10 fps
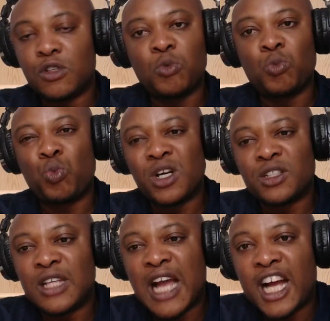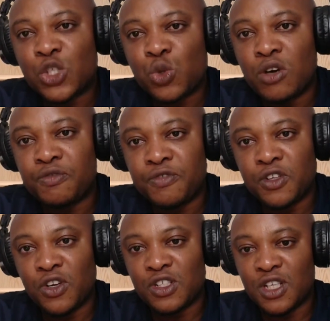well, the actual
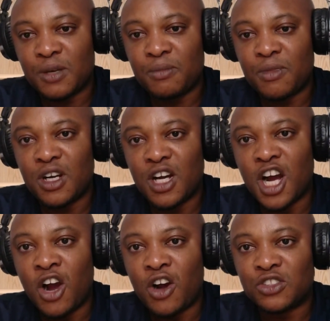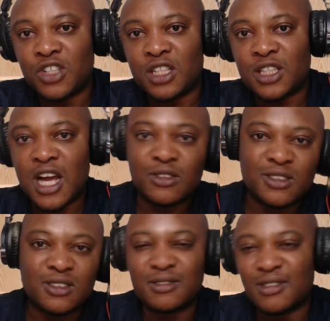figure is
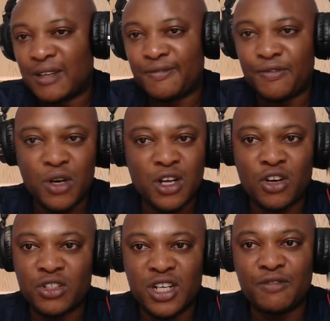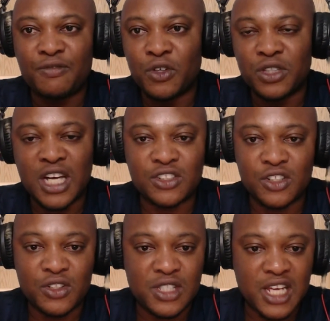100,000 and 104,000
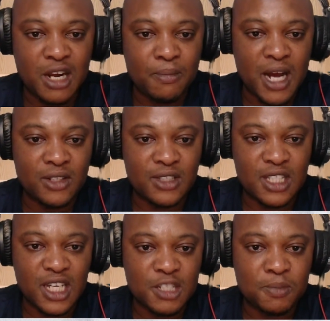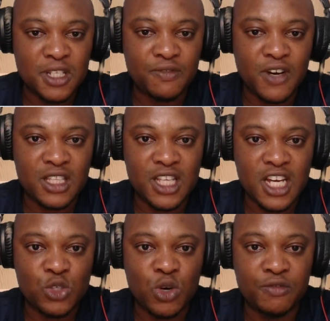or thereabout. I think I specified the
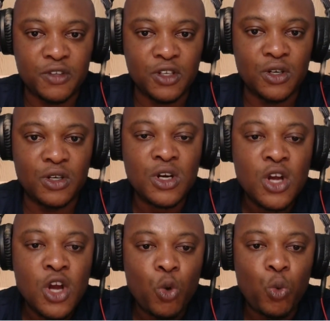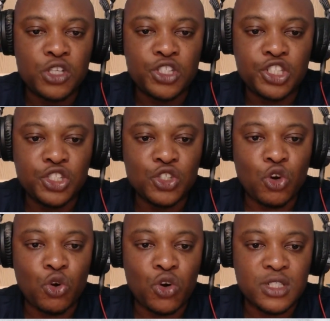actual figure. Once you
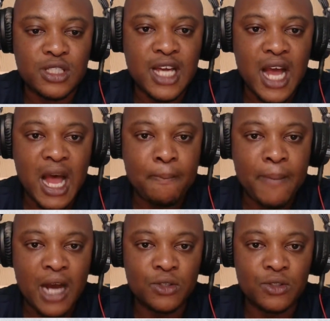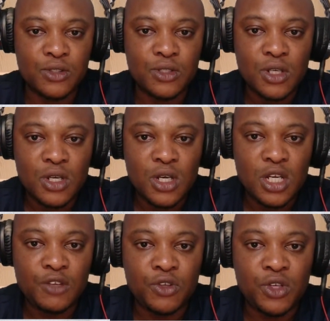cross that amount,
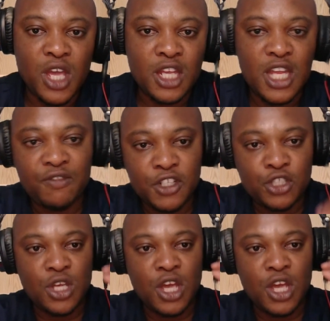if you earn every